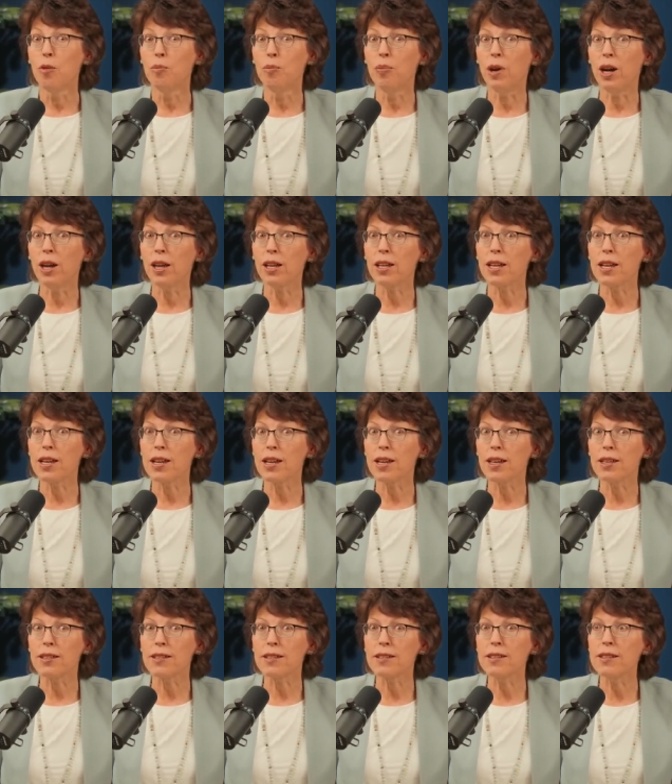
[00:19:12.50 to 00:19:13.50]
but
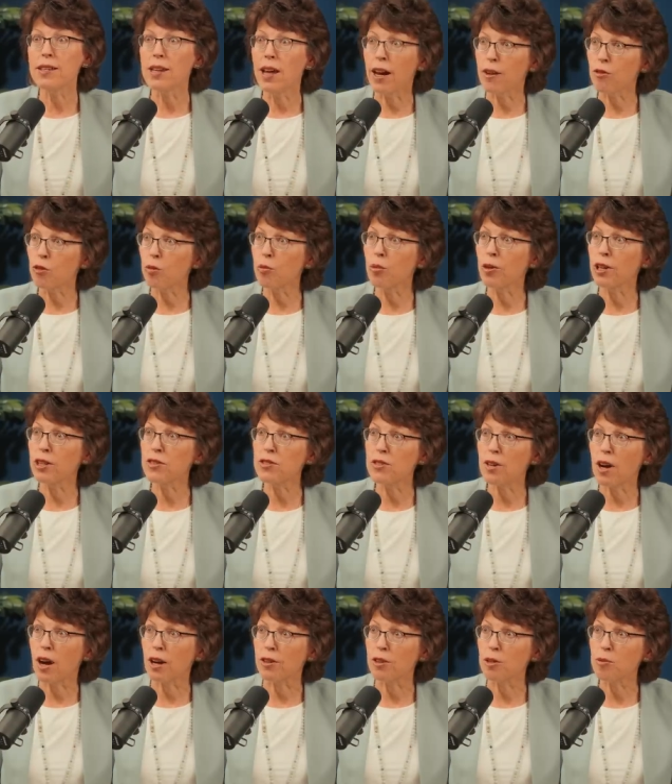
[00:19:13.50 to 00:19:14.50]
it never brings
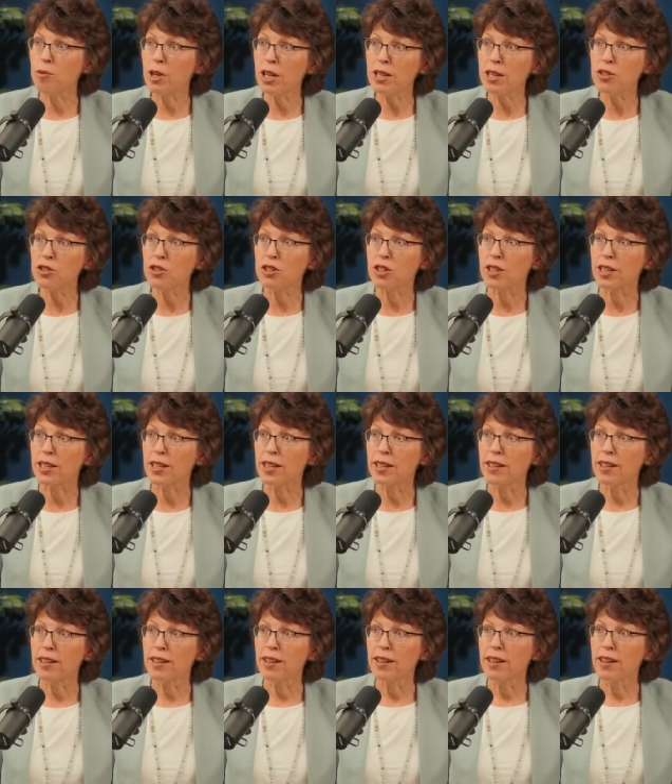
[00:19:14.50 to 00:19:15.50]
condemnation.
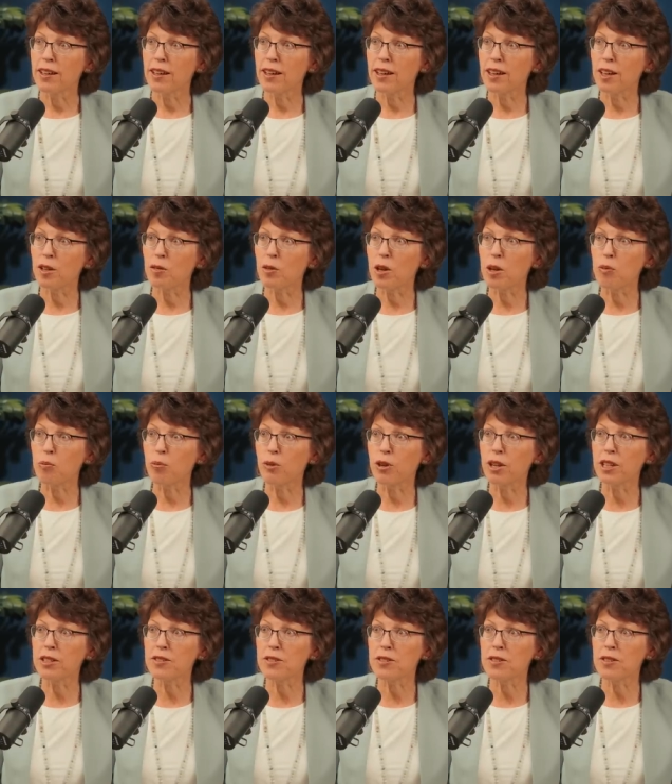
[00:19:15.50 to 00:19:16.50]
Yeah. It, it
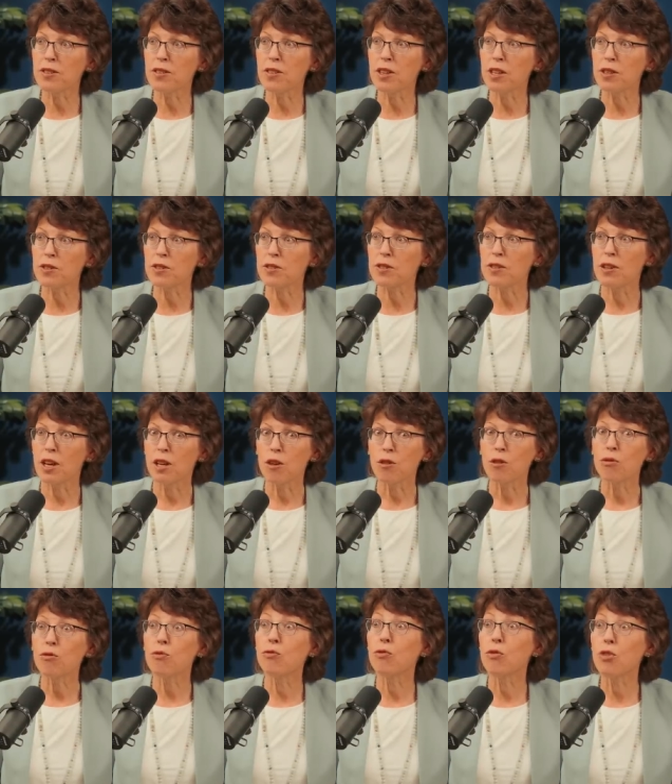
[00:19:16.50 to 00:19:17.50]
brings this
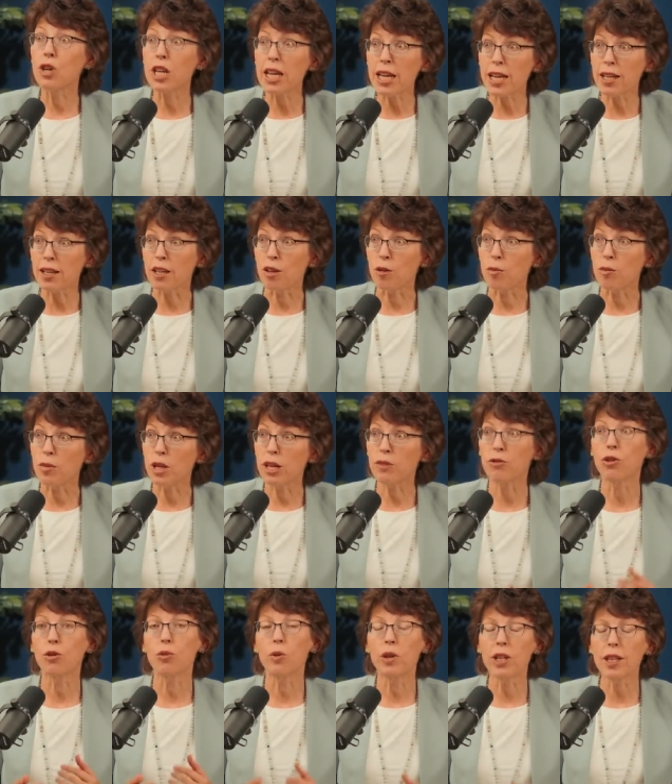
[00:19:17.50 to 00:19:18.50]
freedom if
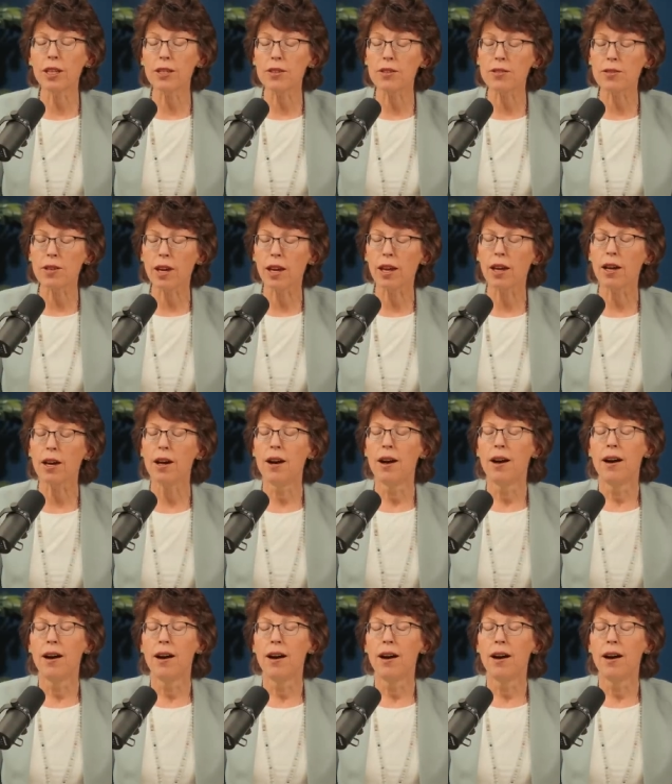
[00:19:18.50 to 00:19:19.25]
you're willing to say,